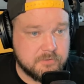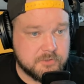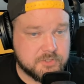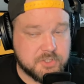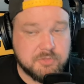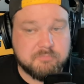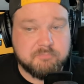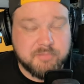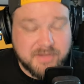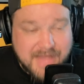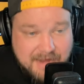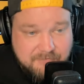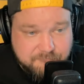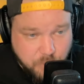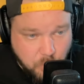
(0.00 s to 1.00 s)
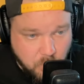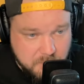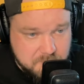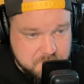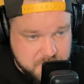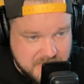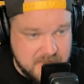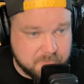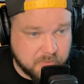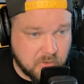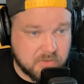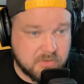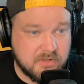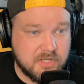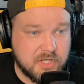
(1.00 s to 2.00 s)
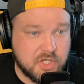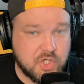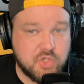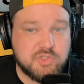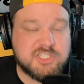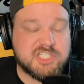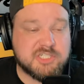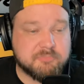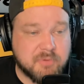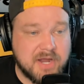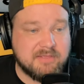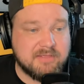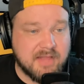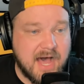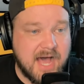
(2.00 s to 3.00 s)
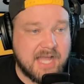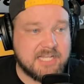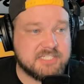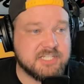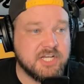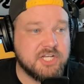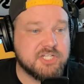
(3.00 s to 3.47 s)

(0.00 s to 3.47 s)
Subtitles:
to platform people who spread lies